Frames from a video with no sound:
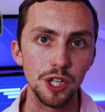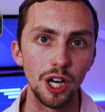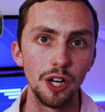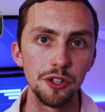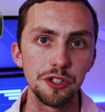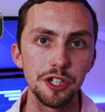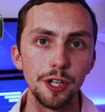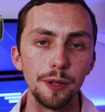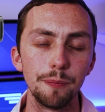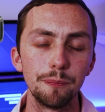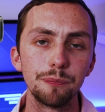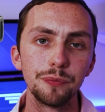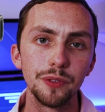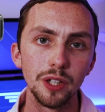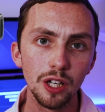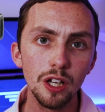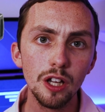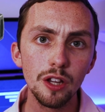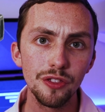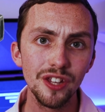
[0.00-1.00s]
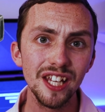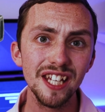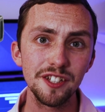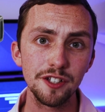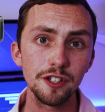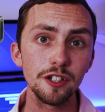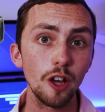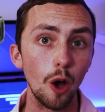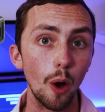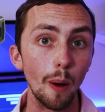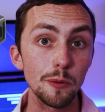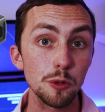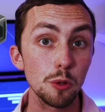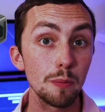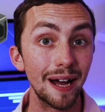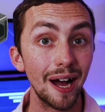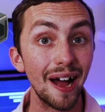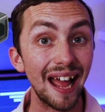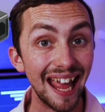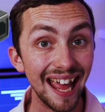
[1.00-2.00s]
charger. These can go up to
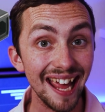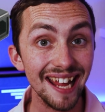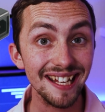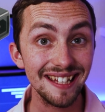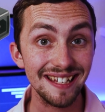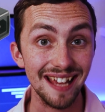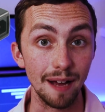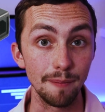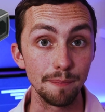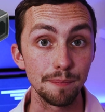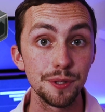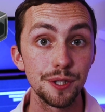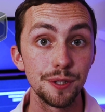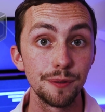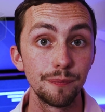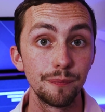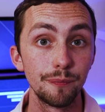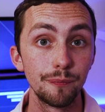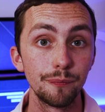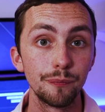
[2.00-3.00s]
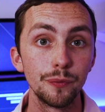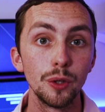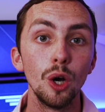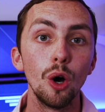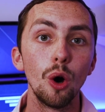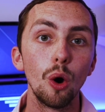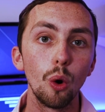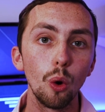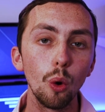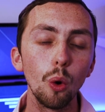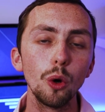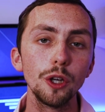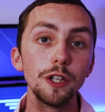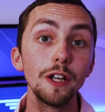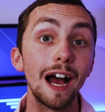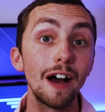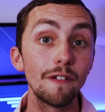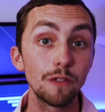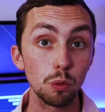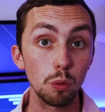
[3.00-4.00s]
about 8 amps. Or
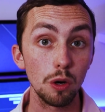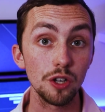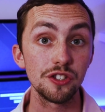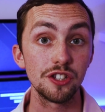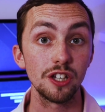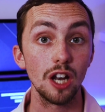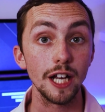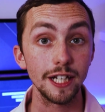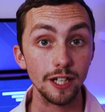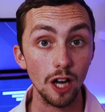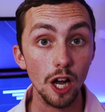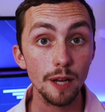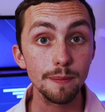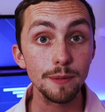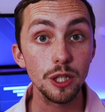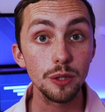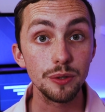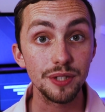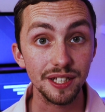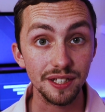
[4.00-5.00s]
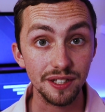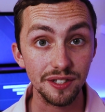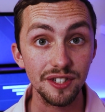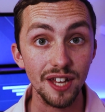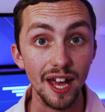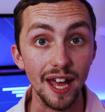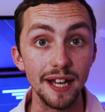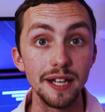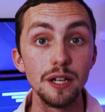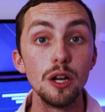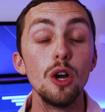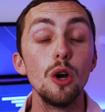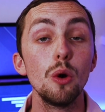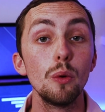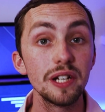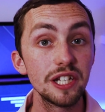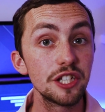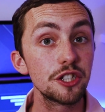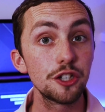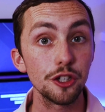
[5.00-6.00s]
you have the ones like I'm using today,
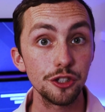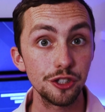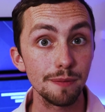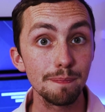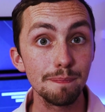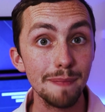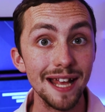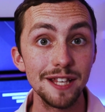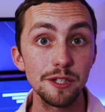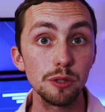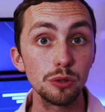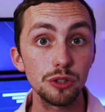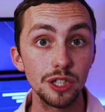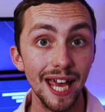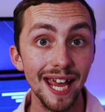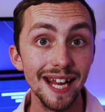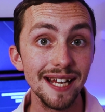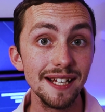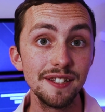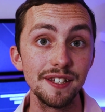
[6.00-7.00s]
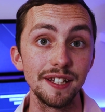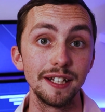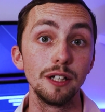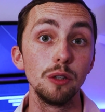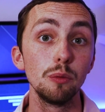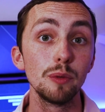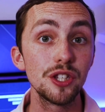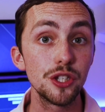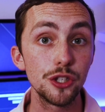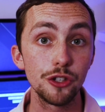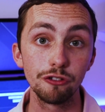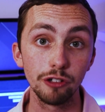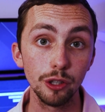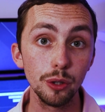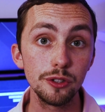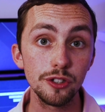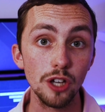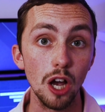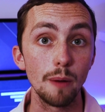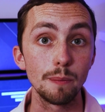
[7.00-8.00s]
which is just a metal casing with
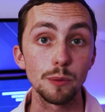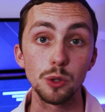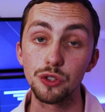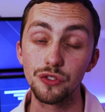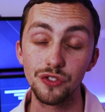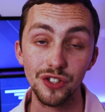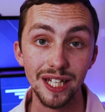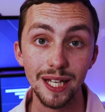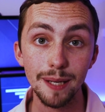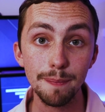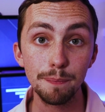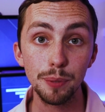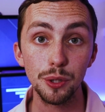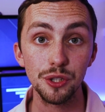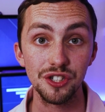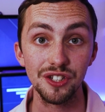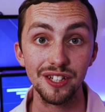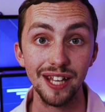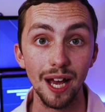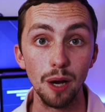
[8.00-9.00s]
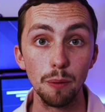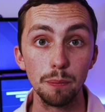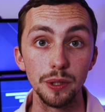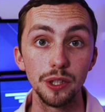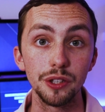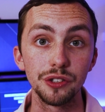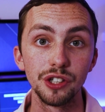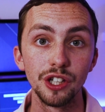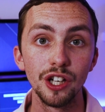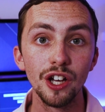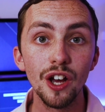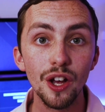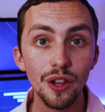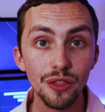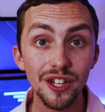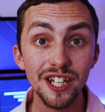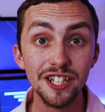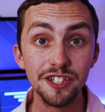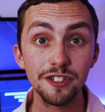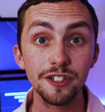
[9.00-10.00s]
screw terminals for the input and the output.
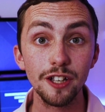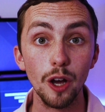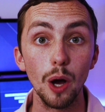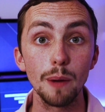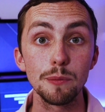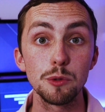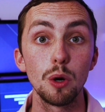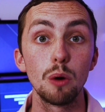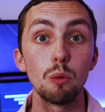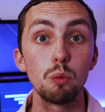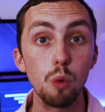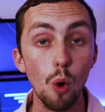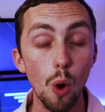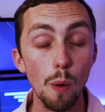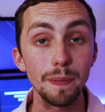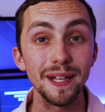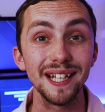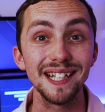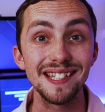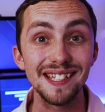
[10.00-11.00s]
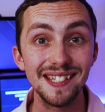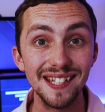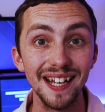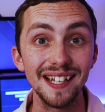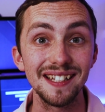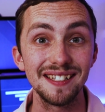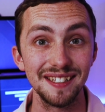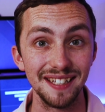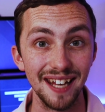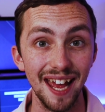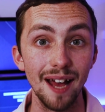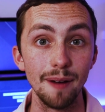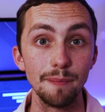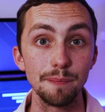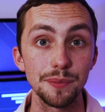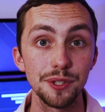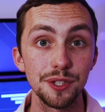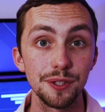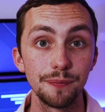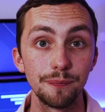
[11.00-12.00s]
These can go up to a whopping 60
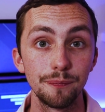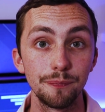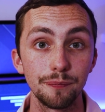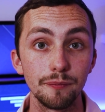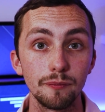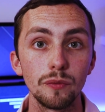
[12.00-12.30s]
amps.